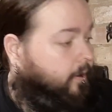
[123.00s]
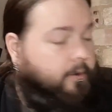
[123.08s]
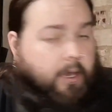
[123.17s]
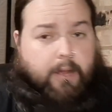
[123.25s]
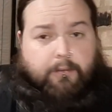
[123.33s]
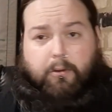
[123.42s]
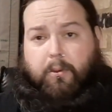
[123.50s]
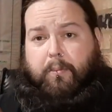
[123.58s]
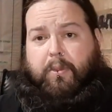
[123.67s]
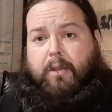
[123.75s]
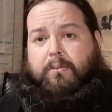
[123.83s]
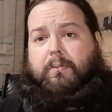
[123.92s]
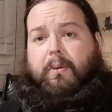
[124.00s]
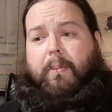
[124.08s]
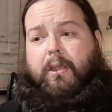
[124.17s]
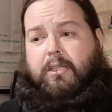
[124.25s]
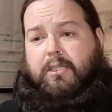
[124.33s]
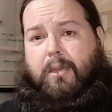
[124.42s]
one picked up some of
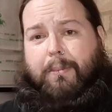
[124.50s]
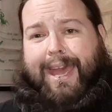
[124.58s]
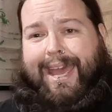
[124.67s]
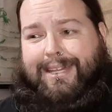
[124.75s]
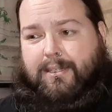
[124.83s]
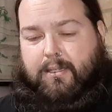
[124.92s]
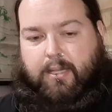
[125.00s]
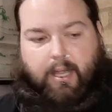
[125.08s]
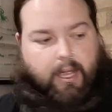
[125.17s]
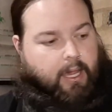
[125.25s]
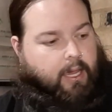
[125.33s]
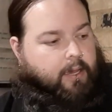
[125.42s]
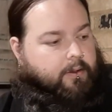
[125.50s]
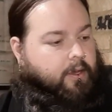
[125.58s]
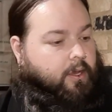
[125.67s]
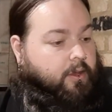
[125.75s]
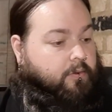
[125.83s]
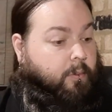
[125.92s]
Pontia pads
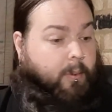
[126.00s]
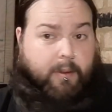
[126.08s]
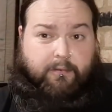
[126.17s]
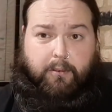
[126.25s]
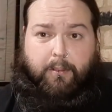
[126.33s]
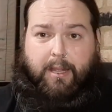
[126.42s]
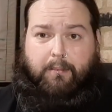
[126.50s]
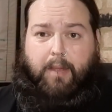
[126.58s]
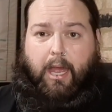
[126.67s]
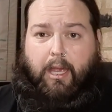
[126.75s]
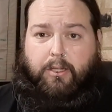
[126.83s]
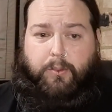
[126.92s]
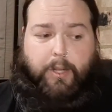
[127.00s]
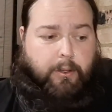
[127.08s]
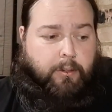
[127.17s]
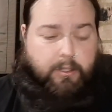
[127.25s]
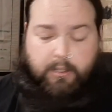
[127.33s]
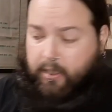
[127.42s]
from one from them as
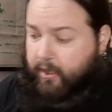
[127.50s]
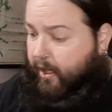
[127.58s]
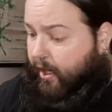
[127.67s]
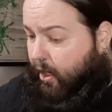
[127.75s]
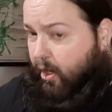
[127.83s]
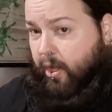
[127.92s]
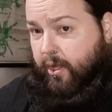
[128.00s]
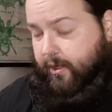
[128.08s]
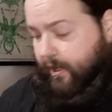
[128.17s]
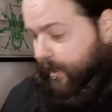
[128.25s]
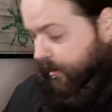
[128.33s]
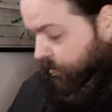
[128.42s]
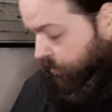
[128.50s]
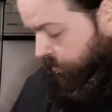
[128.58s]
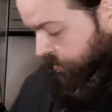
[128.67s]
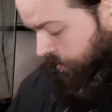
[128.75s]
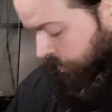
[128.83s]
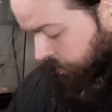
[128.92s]
well. Then
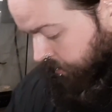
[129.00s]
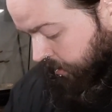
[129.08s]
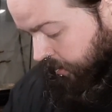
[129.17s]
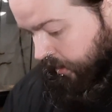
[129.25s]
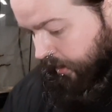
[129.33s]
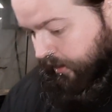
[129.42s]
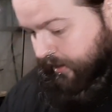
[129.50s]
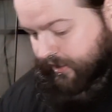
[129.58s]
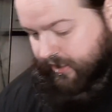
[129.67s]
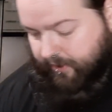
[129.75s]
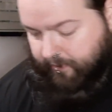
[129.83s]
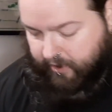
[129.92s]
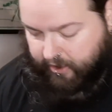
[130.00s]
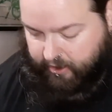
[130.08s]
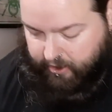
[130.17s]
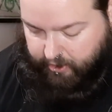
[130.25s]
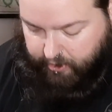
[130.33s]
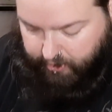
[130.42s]
also on a similar